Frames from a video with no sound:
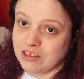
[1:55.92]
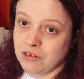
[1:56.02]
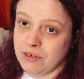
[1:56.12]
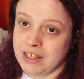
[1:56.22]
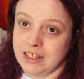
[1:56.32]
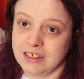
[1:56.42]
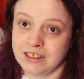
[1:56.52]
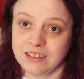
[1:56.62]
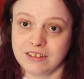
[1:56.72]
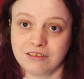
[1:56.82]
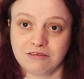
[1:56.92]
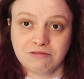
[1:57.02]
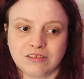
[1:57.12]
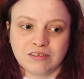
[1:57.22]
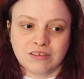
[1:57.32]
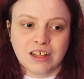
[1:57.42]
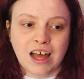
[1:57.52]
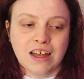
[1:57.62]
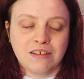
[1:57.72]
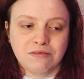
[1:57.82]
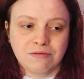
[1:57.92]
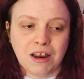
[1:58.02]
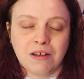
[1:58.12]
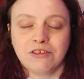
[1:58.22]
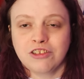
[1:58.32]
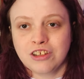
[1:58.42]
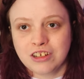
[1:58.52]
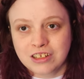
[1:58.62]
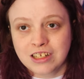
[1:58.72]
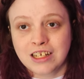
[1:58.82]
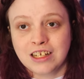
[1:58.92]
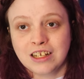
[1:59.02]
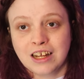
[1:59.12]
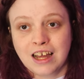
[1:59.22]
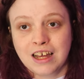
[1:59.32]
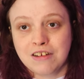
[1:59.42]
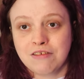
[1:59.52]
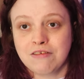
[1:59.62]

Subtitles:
to eat. Then when I was 13, I had